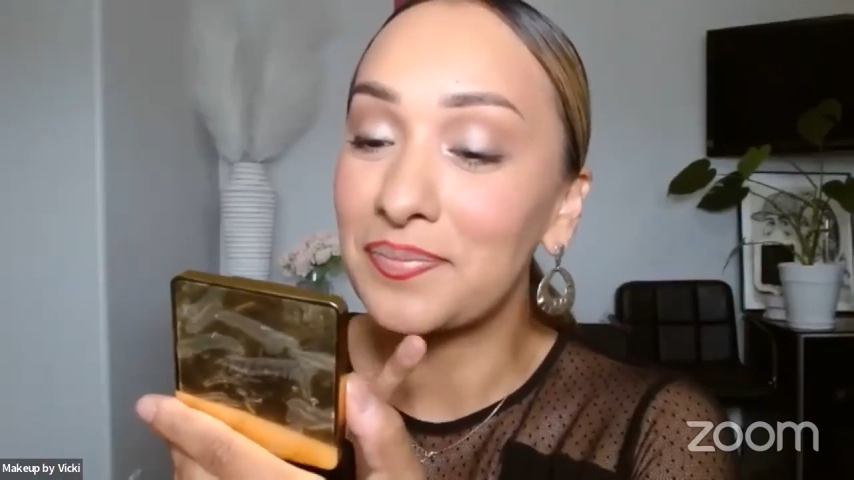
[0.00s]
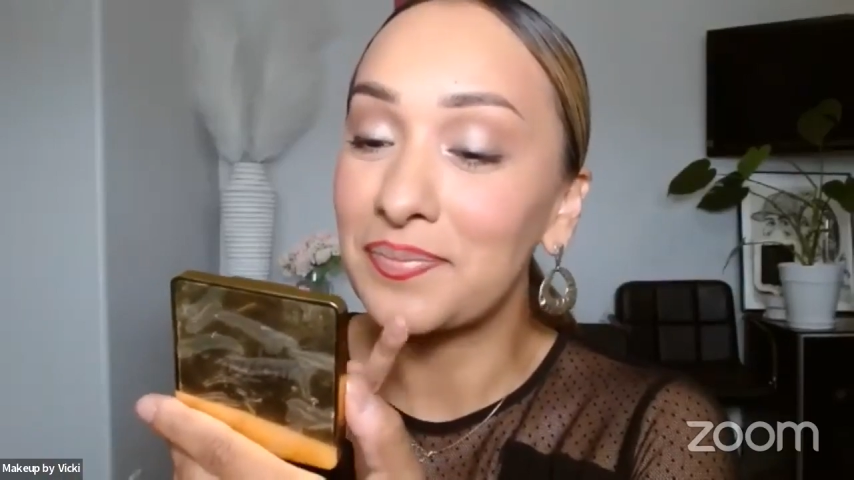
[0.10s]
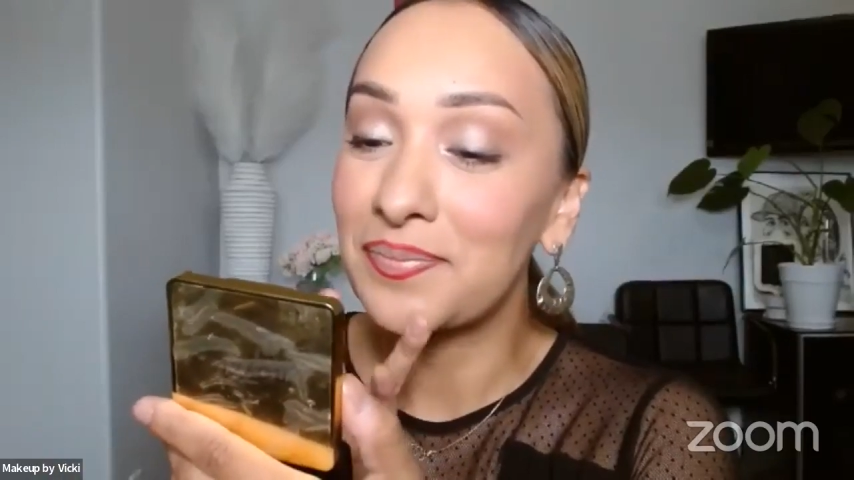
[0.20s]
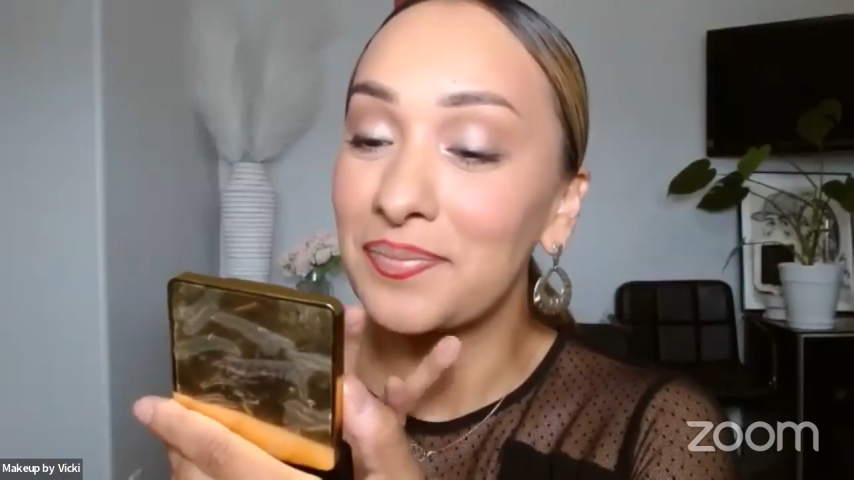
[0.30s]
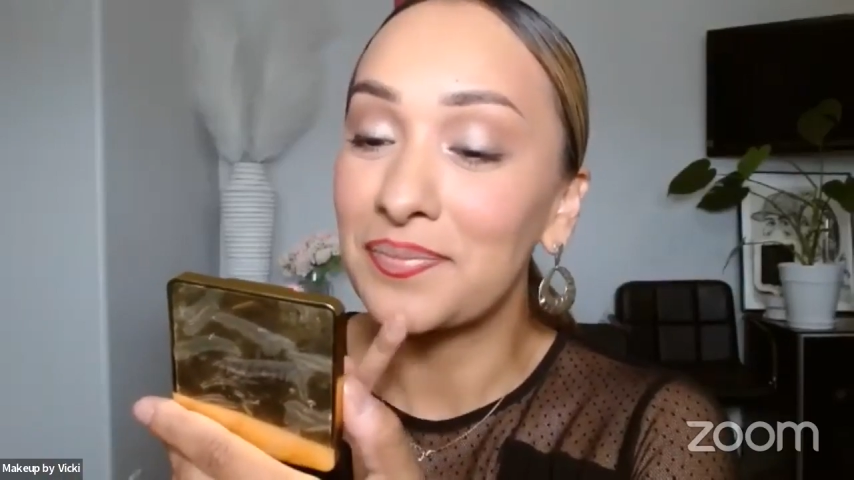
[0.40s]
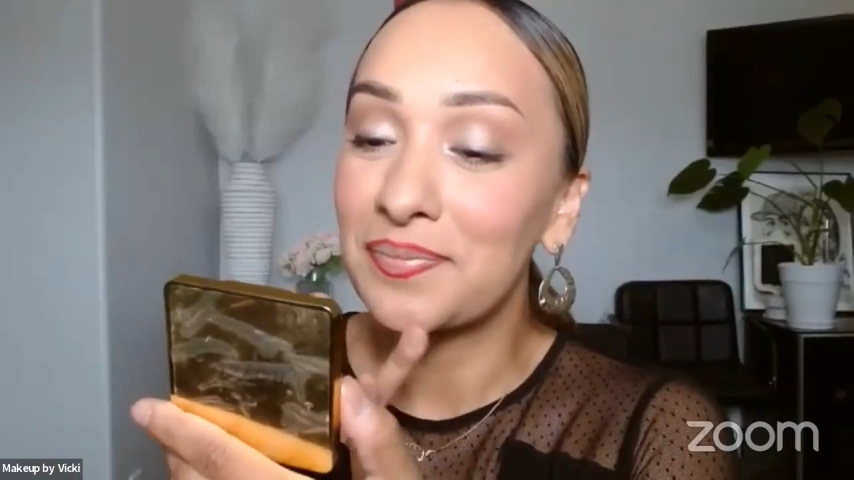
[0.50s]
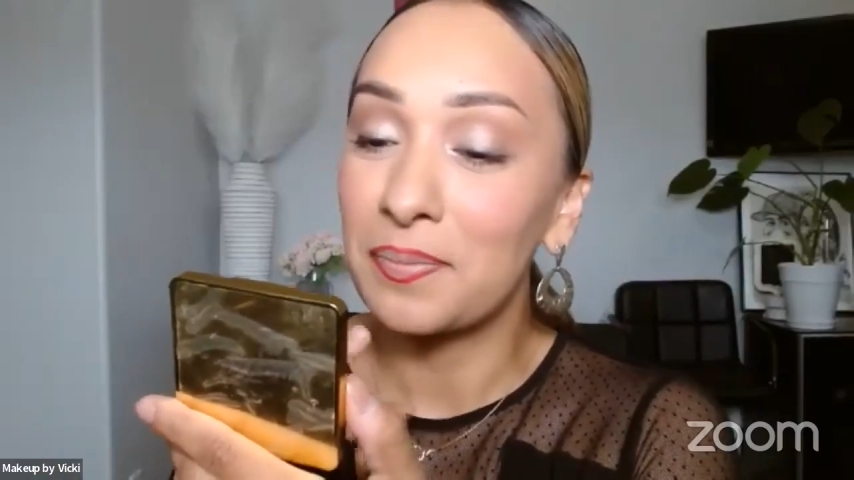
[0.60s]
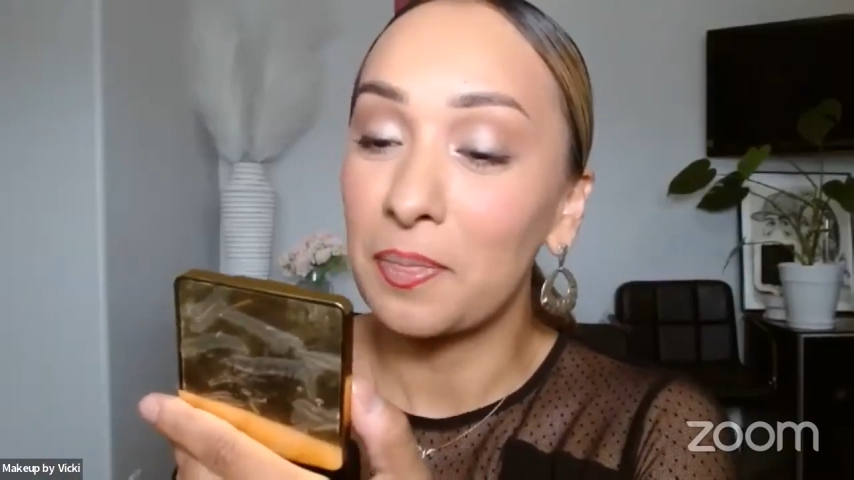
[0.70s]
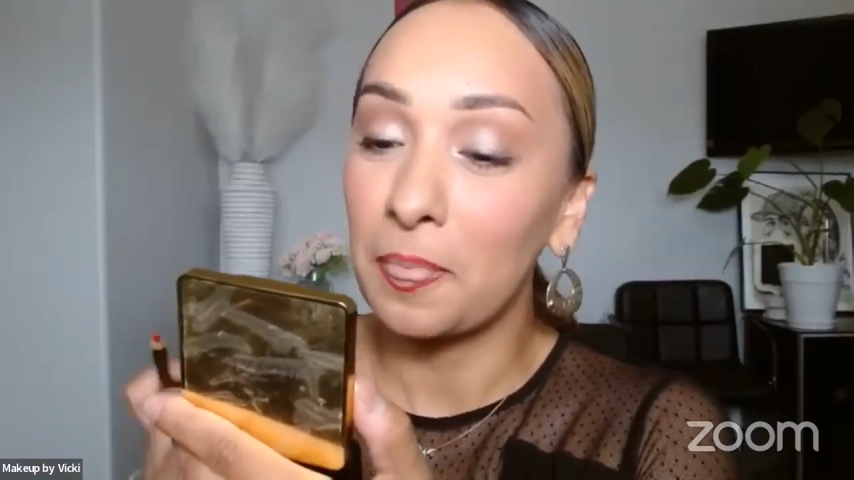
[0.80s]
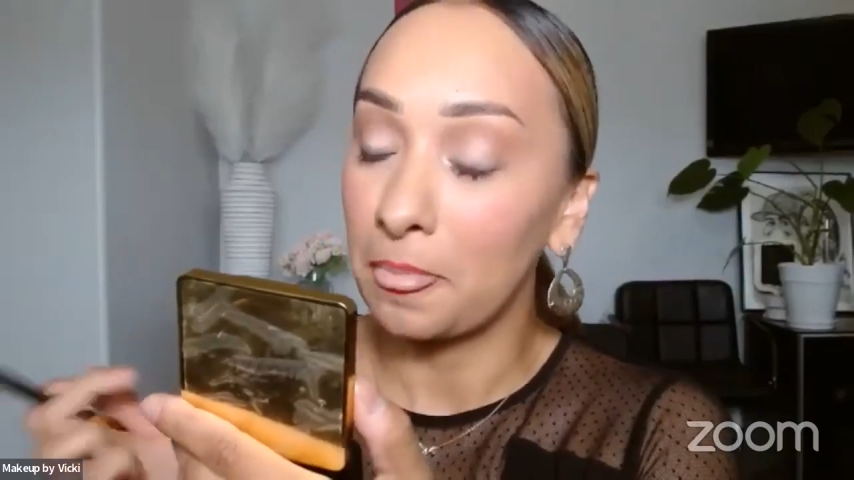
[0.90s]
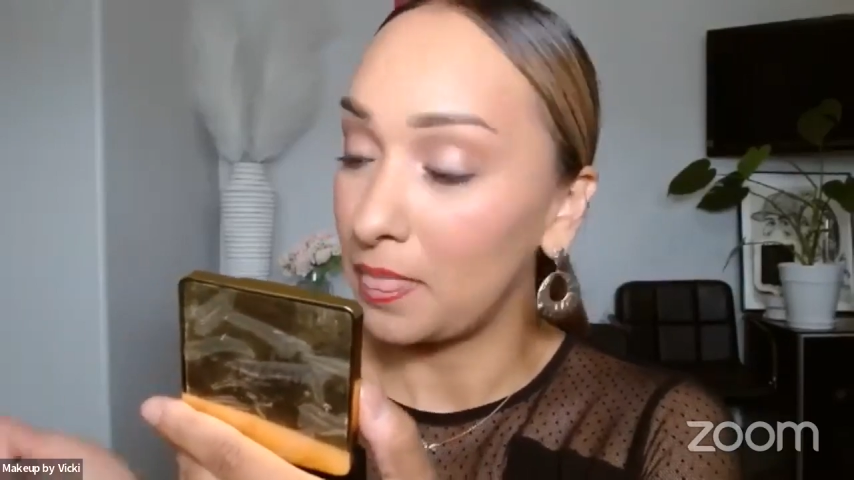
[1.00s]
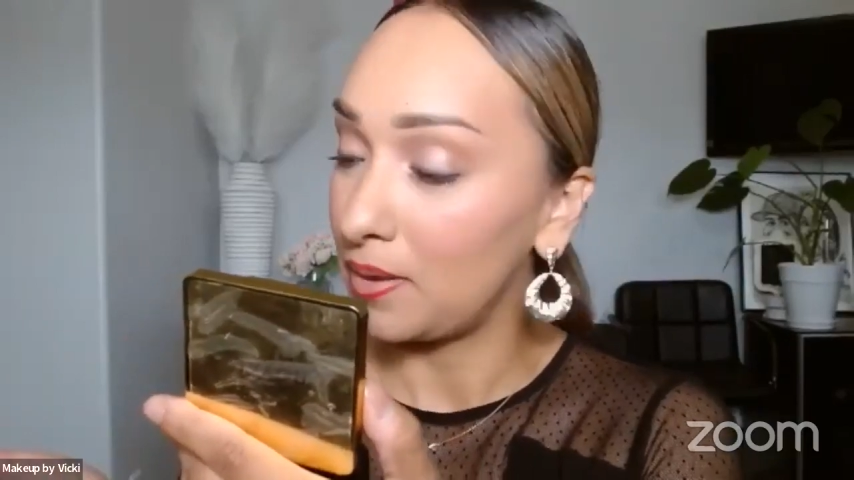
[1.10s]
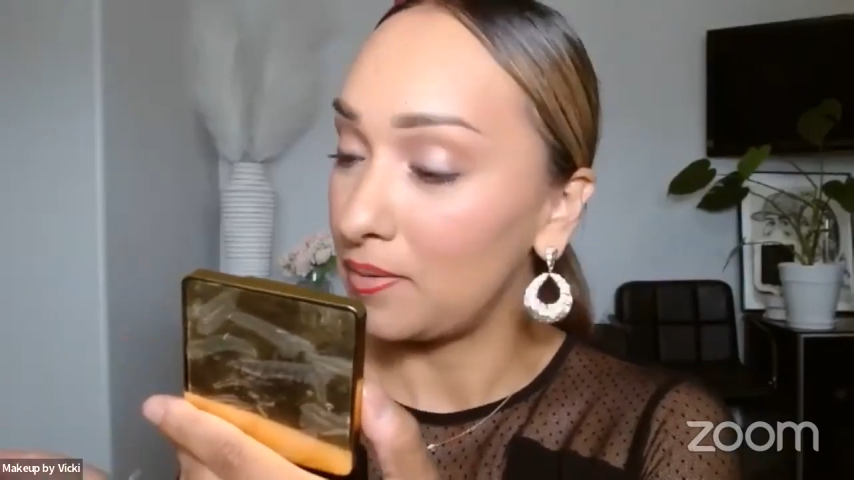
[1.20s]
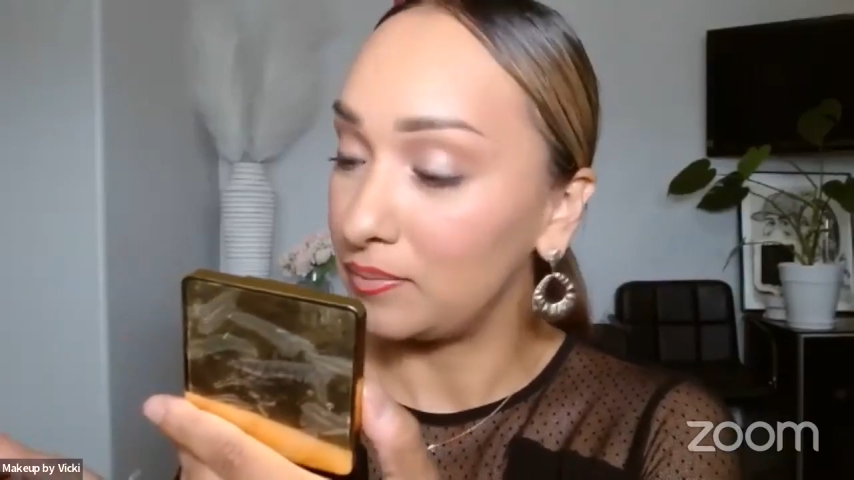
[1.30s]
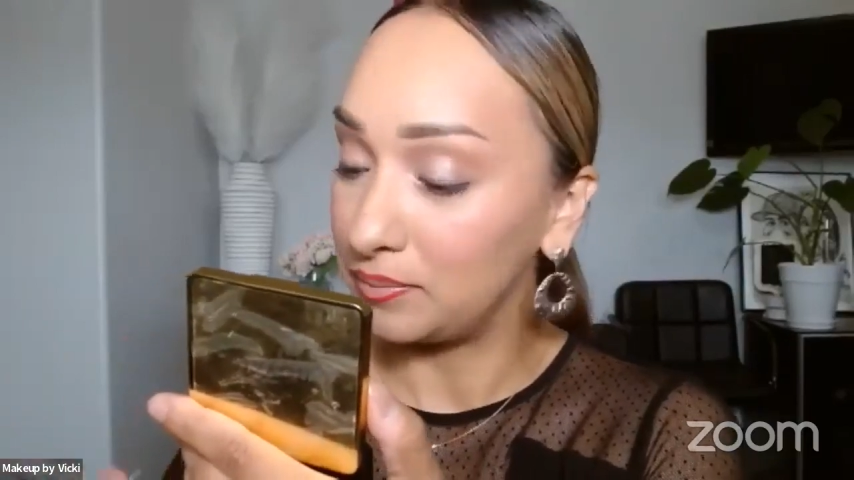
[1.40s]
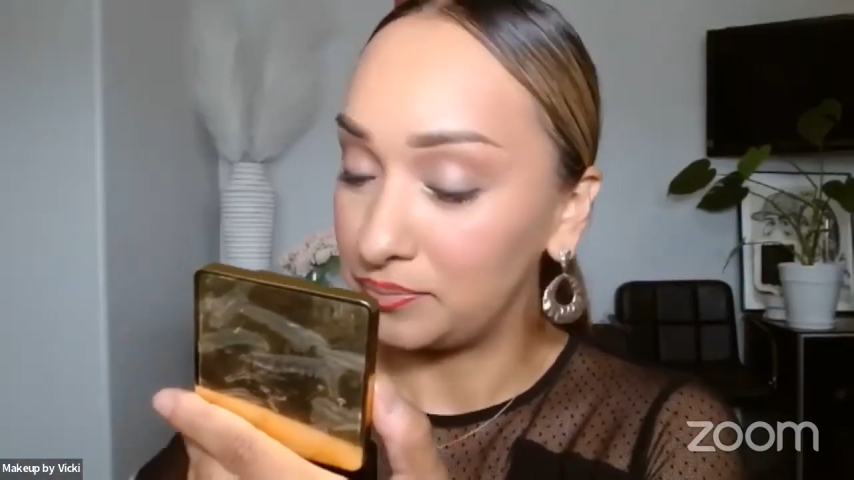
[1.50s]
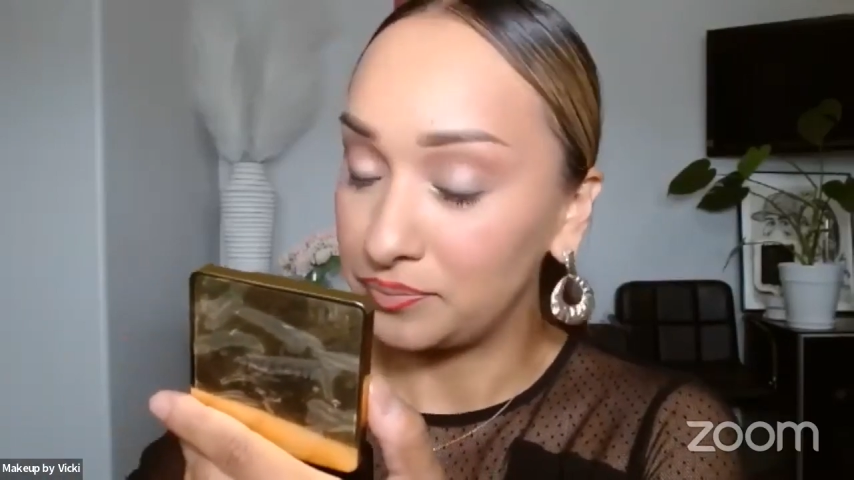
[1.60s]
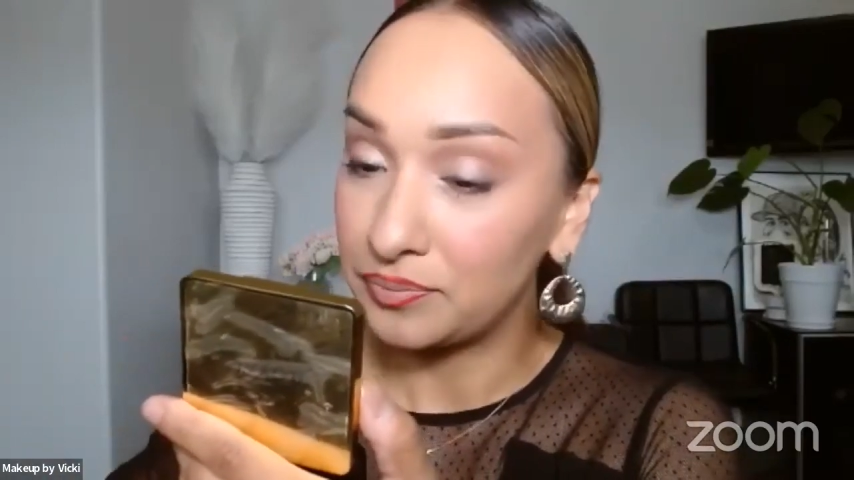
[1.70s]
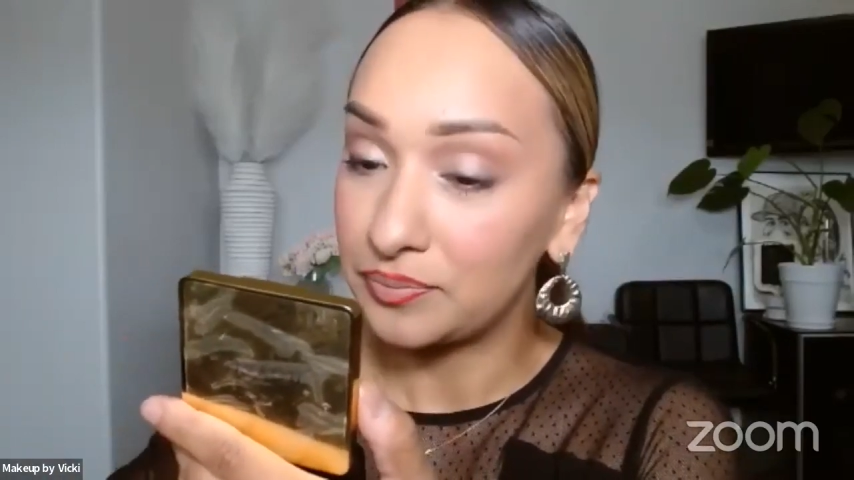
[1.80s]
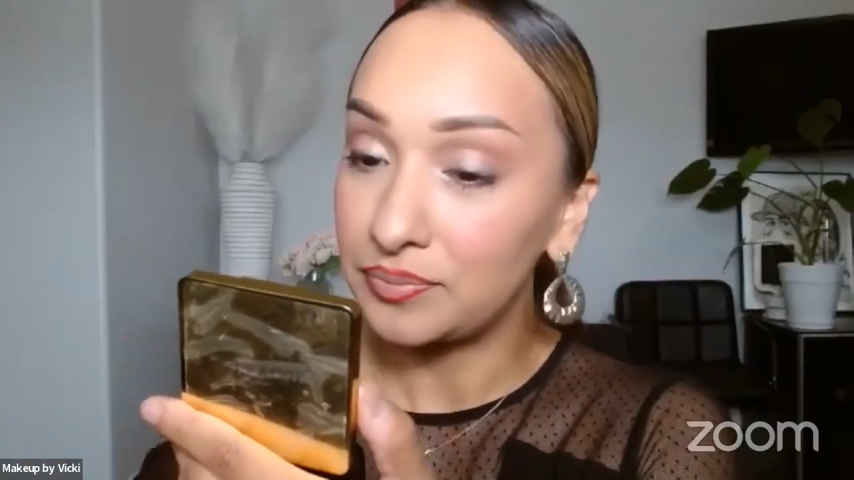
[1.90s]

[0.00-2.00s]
The Royal Berry lip treatment.